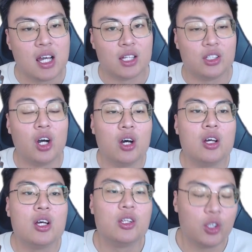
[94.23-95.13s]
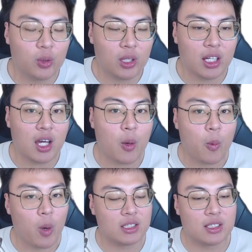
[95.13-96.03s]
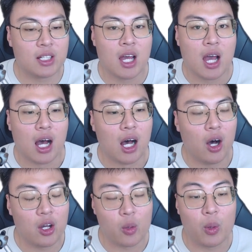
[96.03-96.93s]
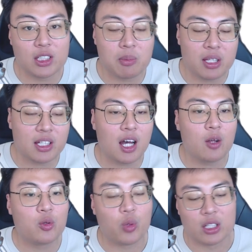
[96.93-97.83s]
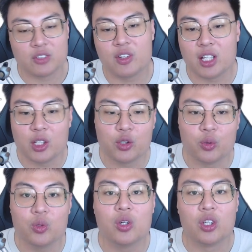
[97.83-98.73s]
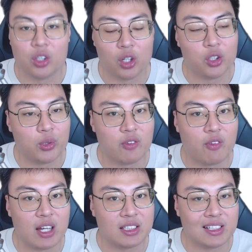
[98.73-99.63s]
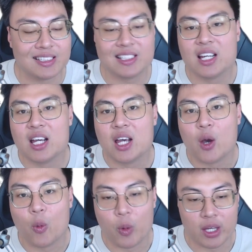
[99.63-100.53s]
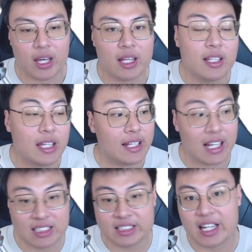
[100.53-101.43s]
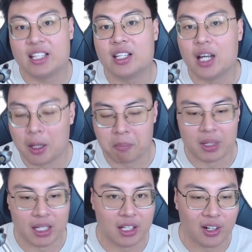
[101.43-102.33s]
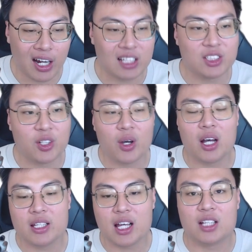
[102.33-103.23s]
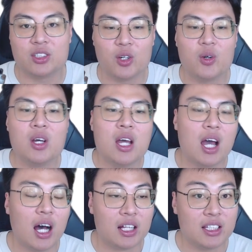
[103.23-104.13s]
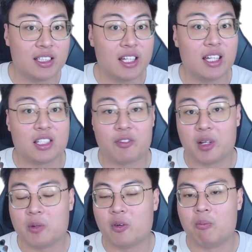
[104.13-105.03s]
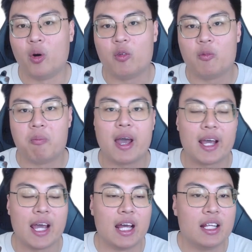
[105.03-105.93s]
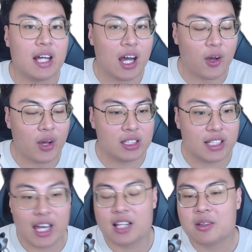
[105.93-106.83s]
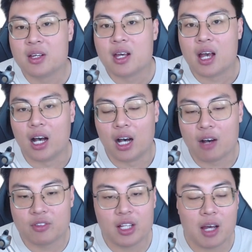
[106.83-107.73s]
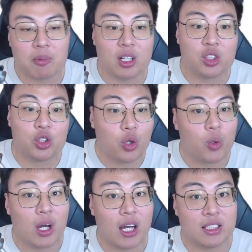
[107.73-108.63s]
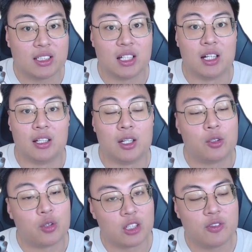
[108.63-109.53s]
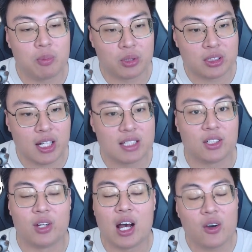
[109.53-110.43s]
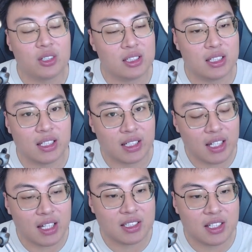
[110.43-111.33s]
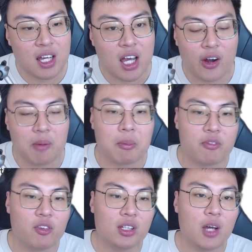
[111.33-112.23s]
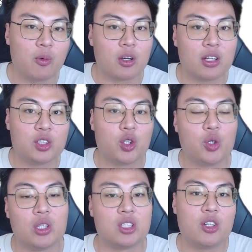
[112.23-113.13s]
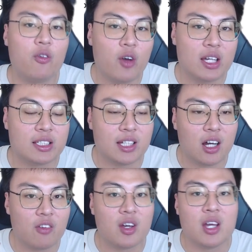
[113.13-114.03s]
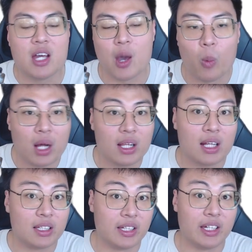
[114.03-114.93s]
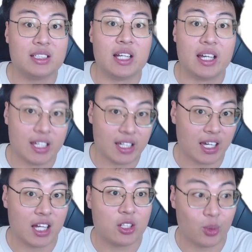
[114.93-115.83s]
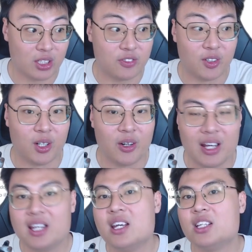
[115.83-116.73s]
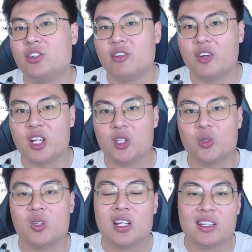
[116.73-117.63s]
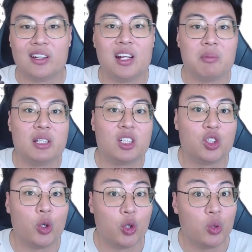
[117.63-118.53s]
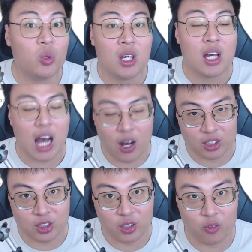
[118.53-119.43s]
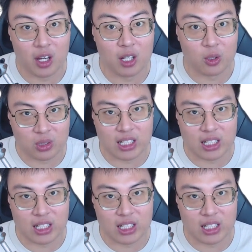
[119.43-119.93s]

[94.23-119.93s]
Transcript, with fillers: your newly was uh, all your WhatsApp data transferred into your new devices in less than a minute. All right, so uh, yeah, so uh, this thing is available for both Mac and iOS. And uh, after that, I'm gonna show you guys uh, the transfer process on how easy it is. All right, but before that, we're gonna show you the software itself and what are the things that it can transfer. All right, so without further ado, now let me just show you how the software looks